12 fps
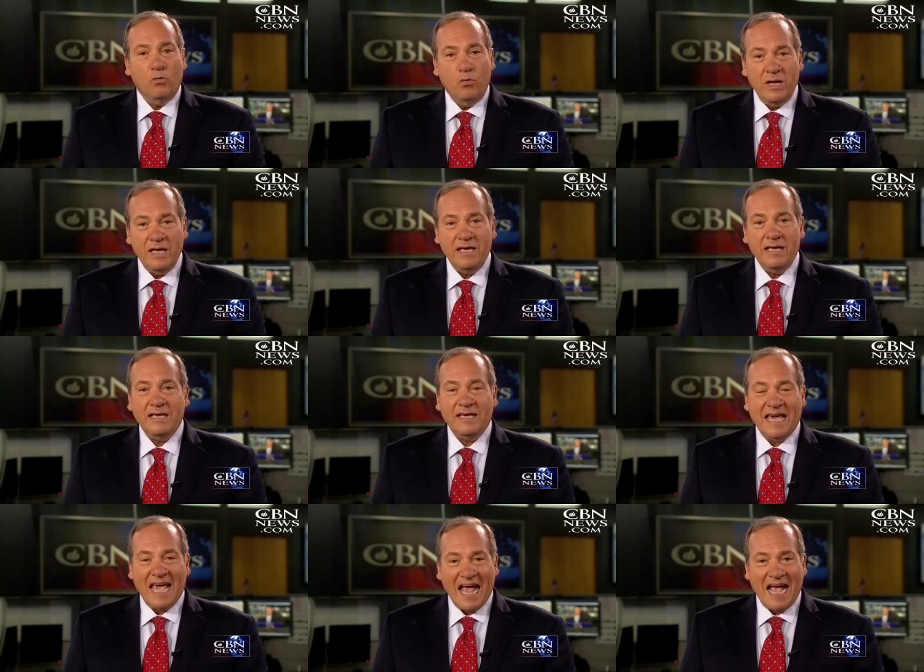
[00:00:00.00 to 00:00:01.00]
we
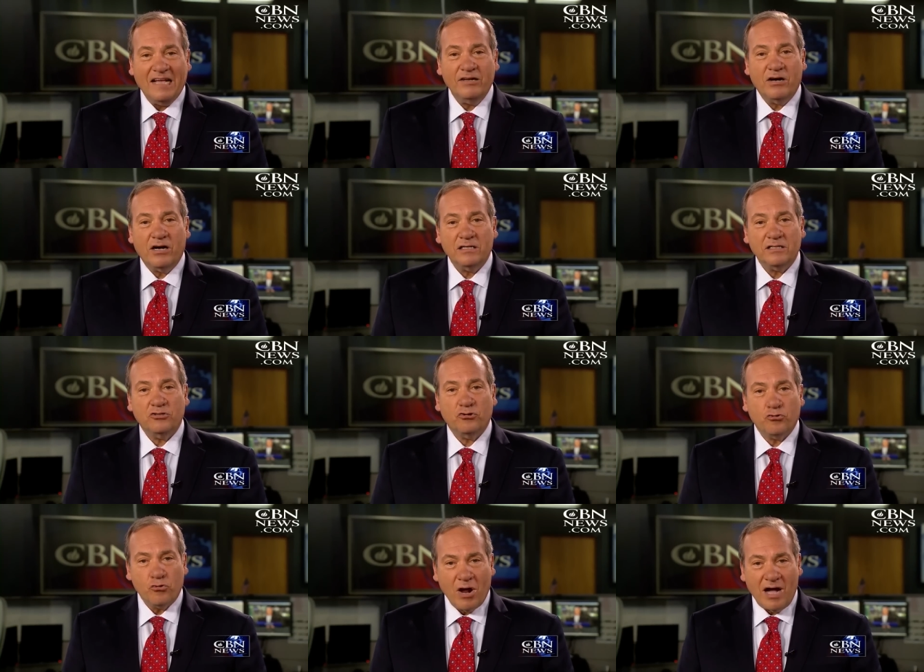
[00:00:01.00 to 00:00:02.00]
cannot
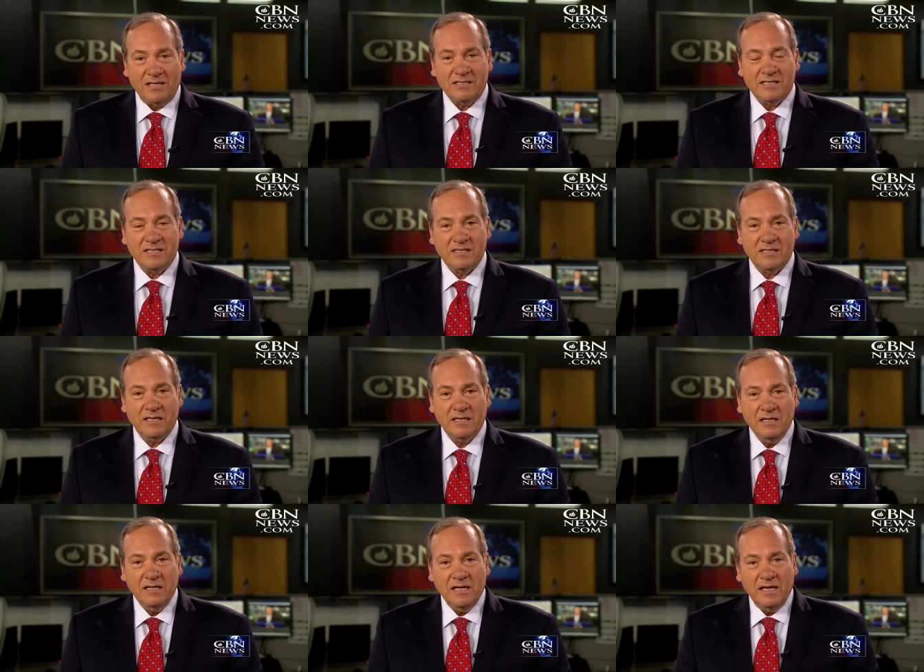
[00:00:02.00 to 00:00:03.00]
trust
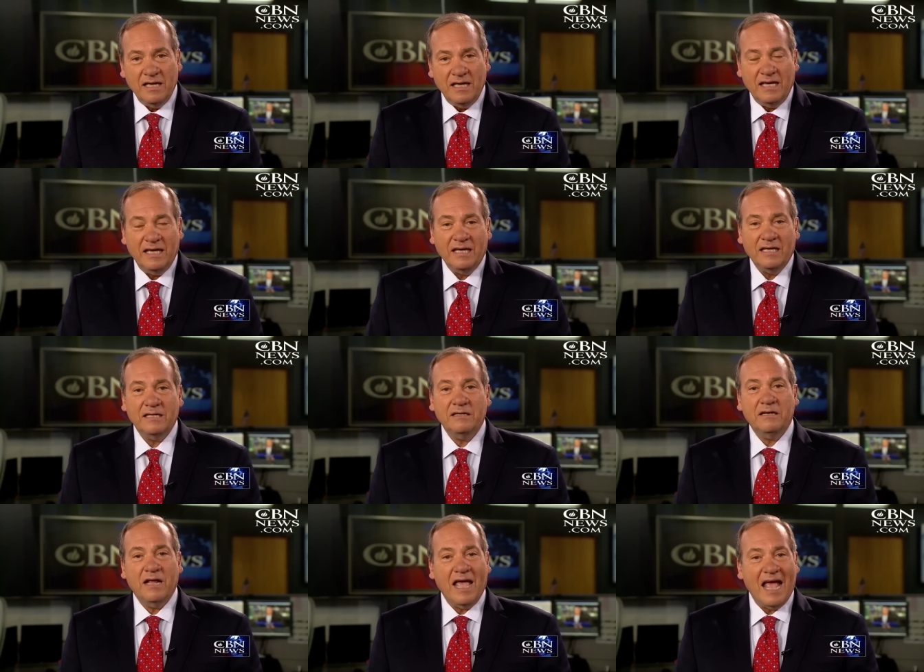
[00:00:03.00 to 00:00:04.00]

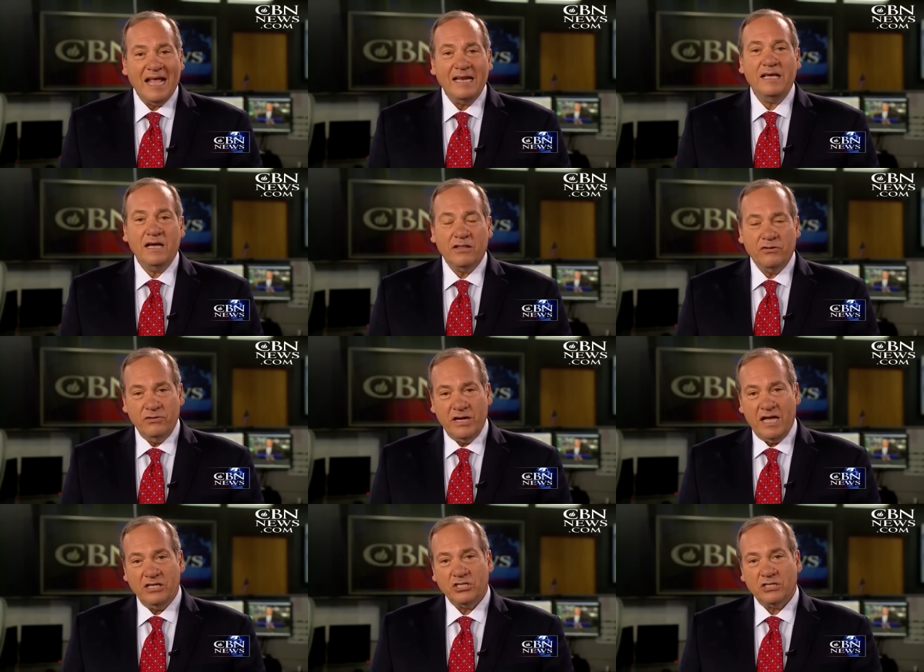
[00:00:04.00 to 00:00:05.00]
in any other
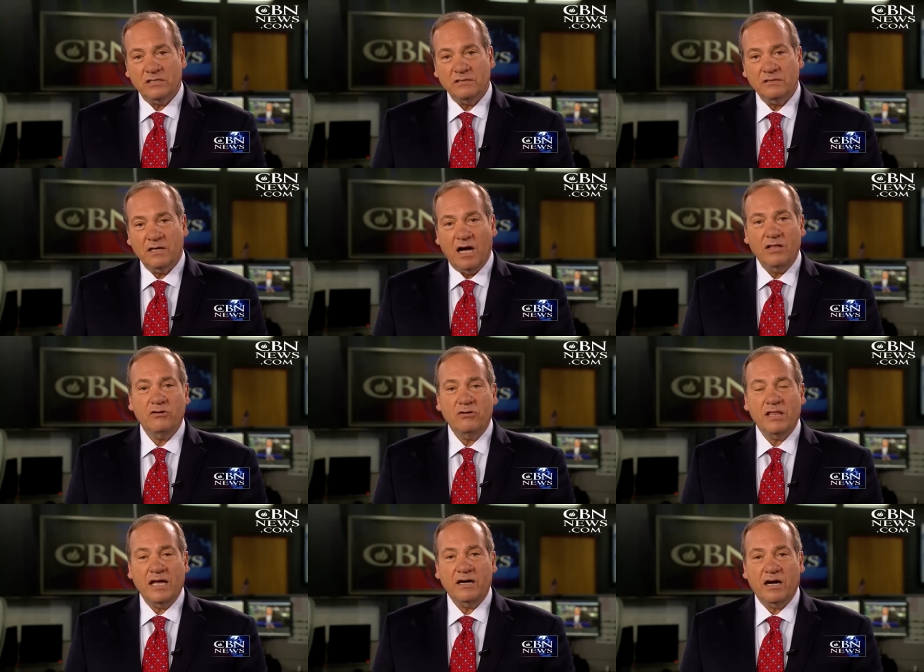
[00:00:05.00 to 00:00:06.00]
nation
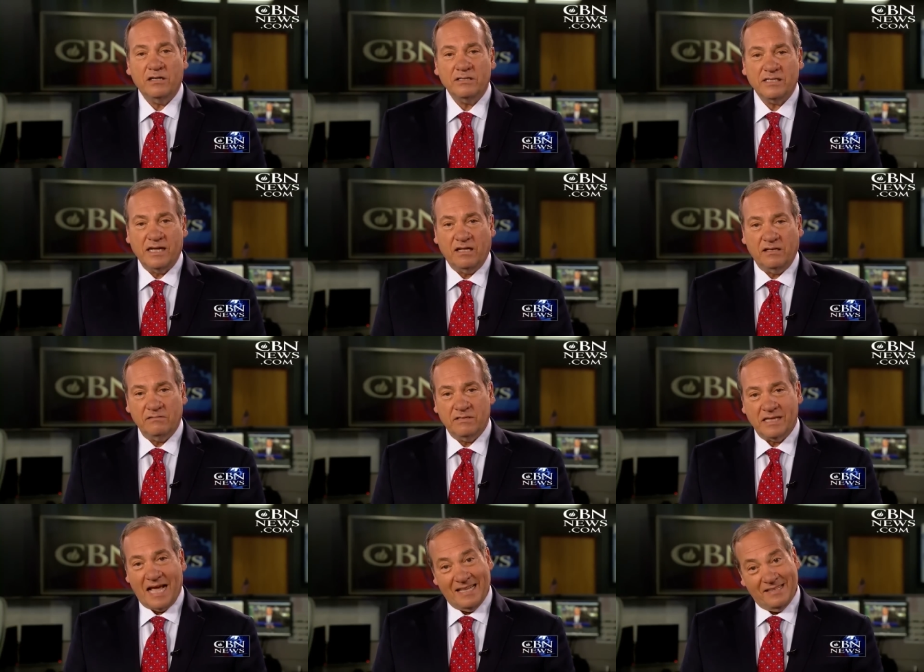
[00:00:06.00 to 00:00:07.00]
other than
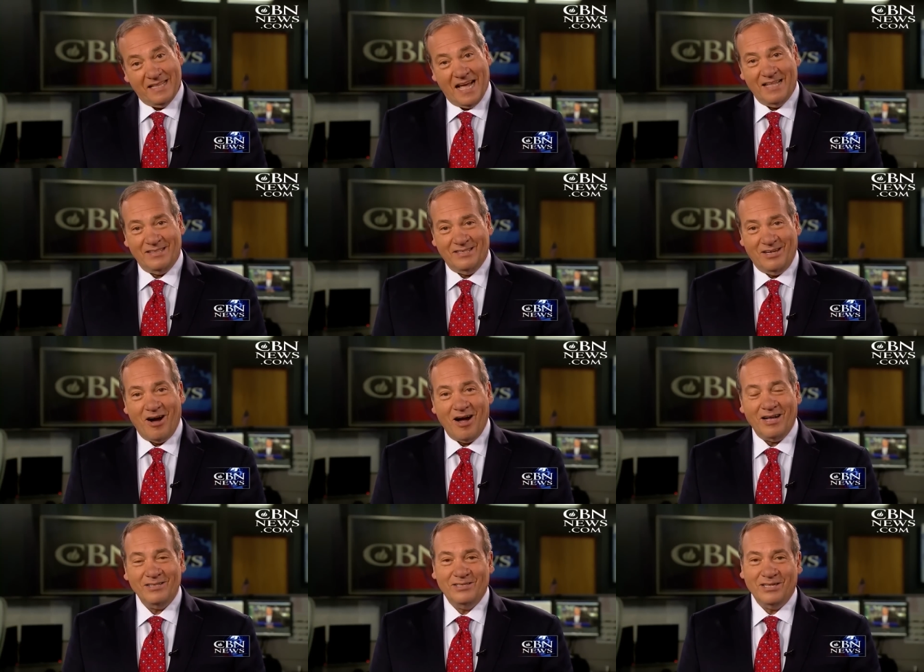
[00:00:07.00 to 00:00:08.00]
ourselves and
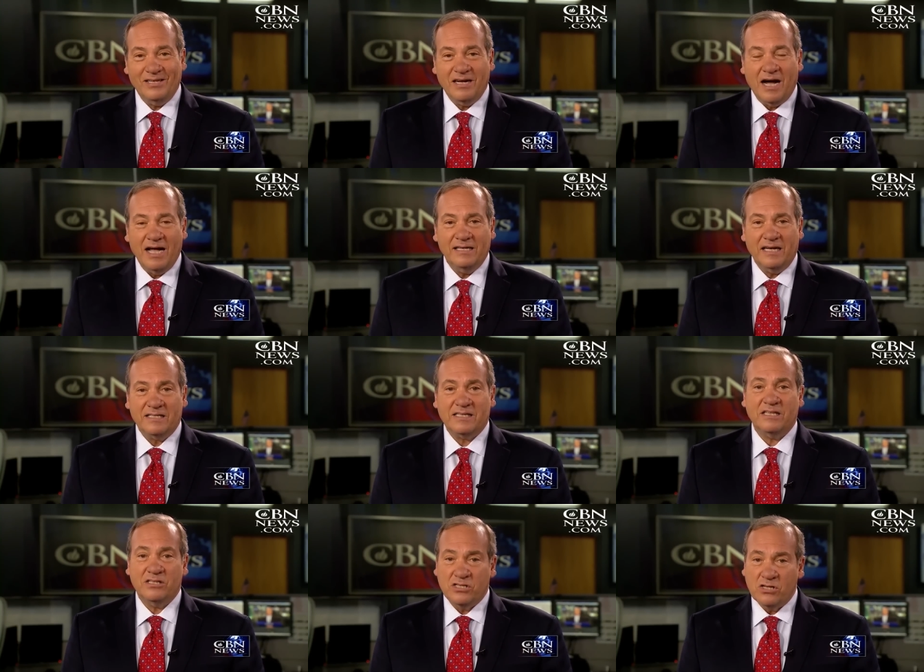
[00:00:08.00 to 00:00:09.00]
God to guide
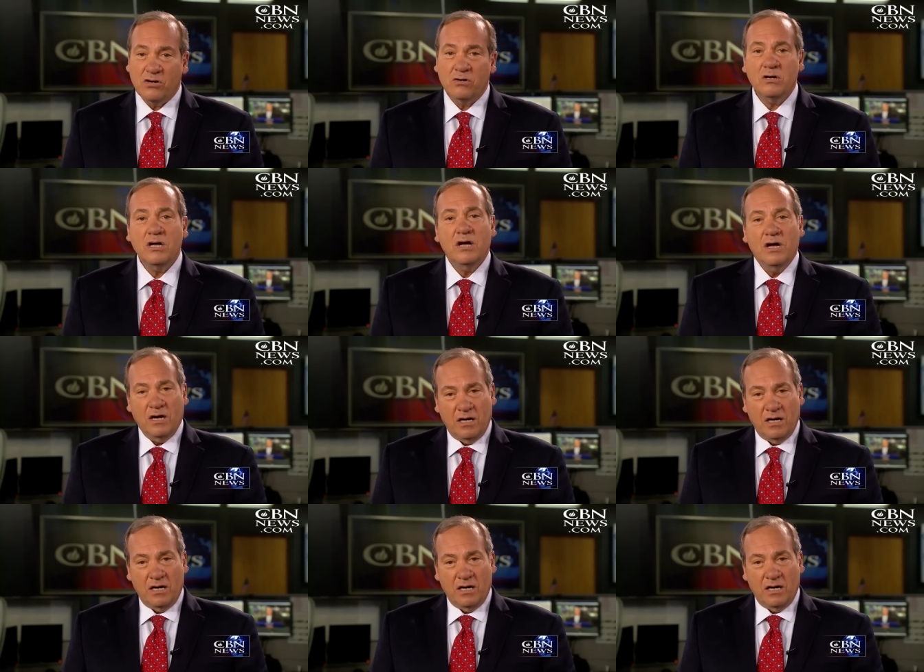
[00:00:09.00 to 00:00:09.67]
us. And so